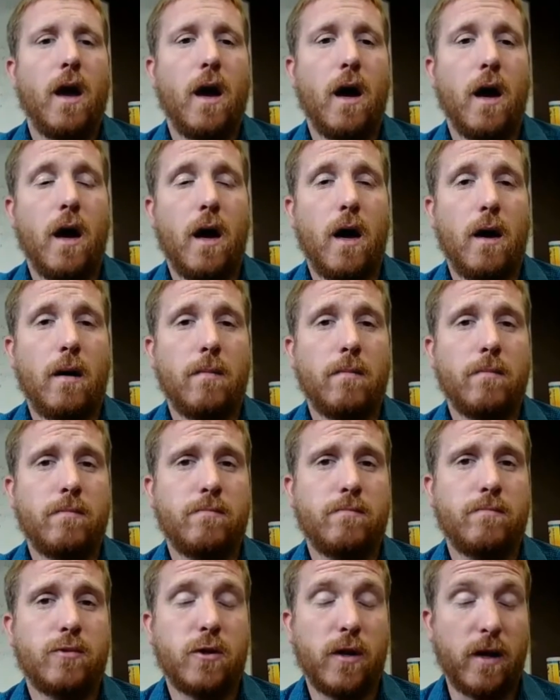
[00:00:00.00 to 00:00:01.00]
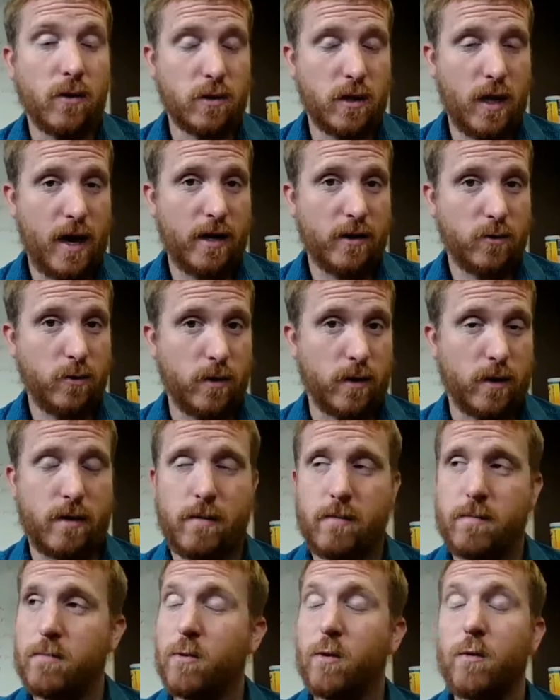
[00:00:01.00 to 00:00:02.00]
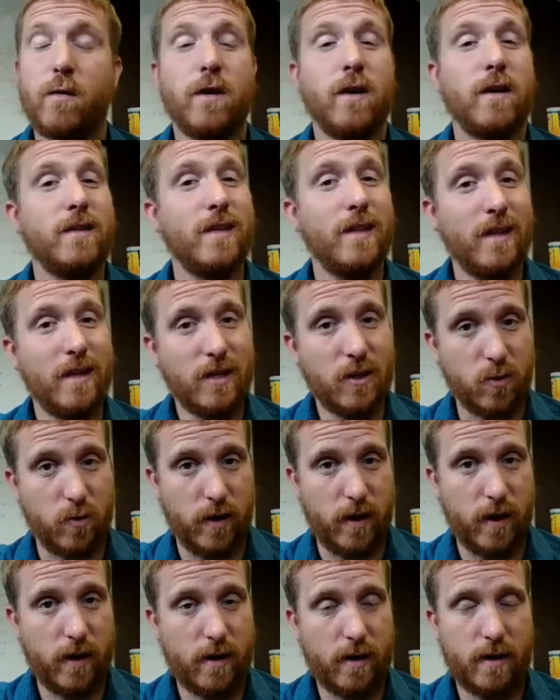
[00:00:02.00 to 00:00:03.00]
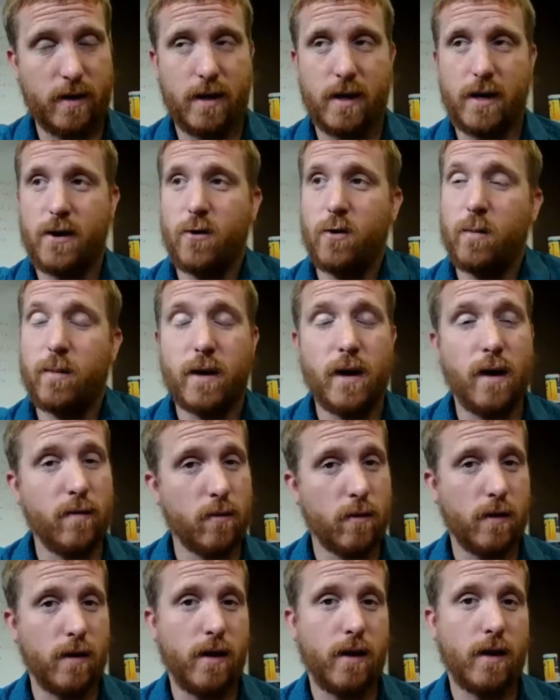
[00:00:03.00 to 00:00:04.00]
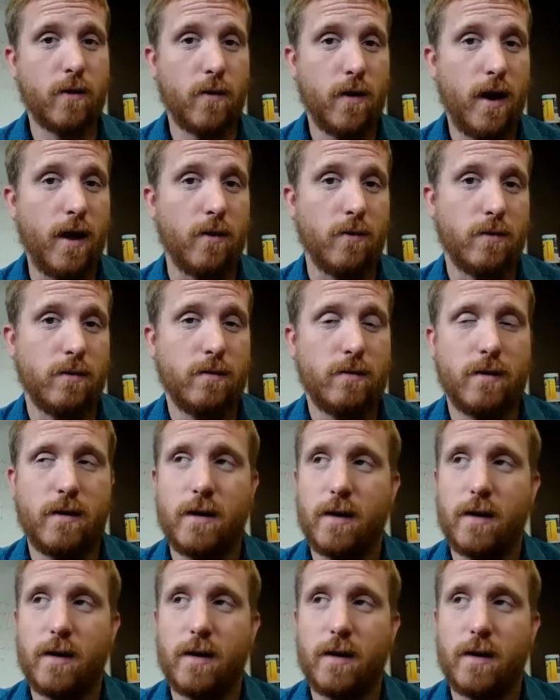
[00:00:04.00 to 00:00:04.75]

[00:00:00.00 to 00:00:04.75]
So that was last week. Moving on to this week, we'll be covering a lot of ground.